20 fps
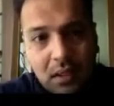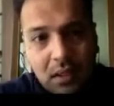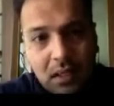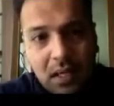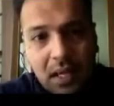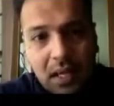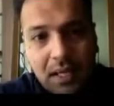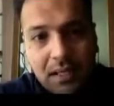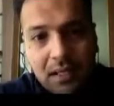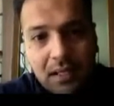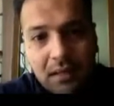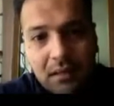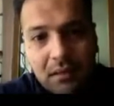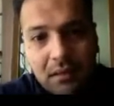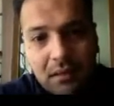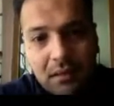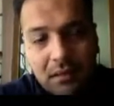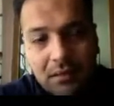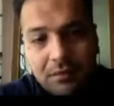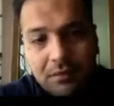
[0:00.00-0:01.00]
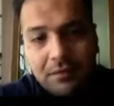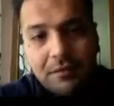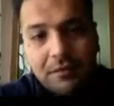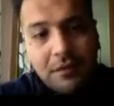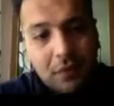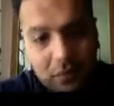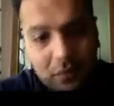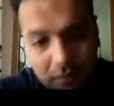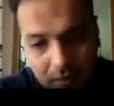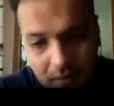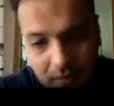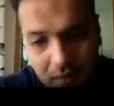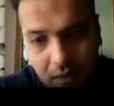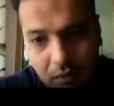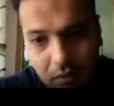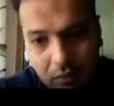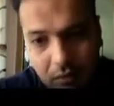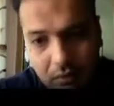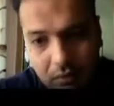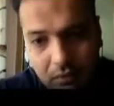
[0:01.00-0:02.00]
and then further
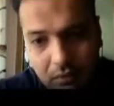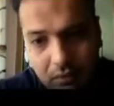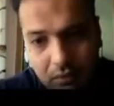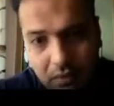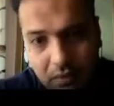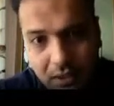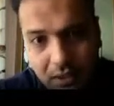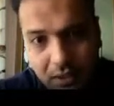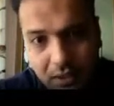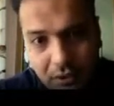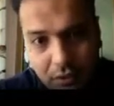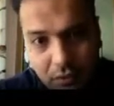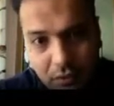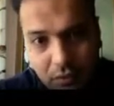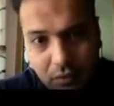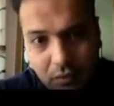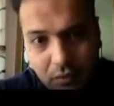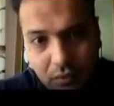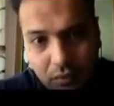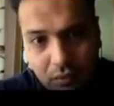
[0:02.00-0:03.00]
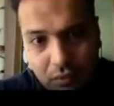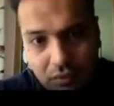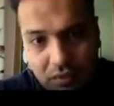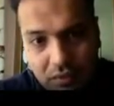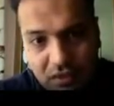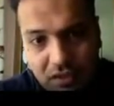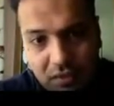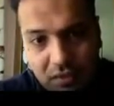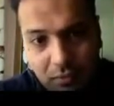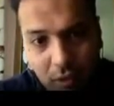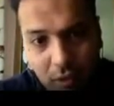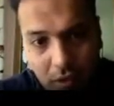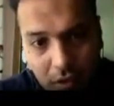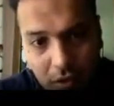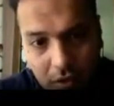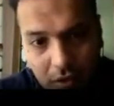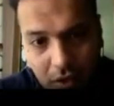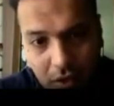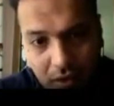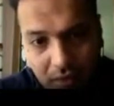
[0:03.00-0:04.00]
down into smaller
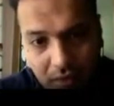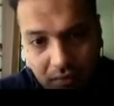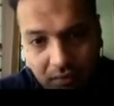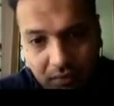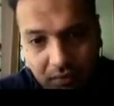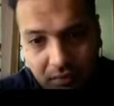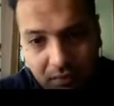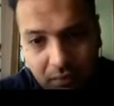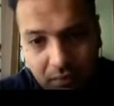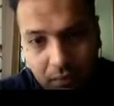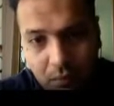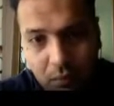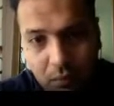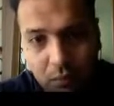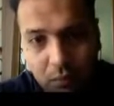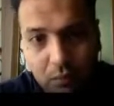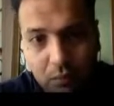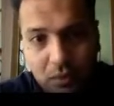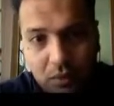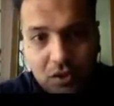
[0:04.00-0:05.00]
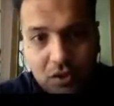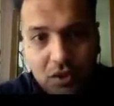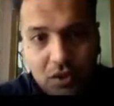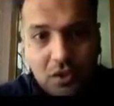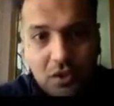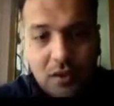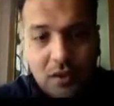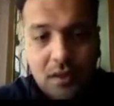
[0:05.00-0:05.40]
chunks which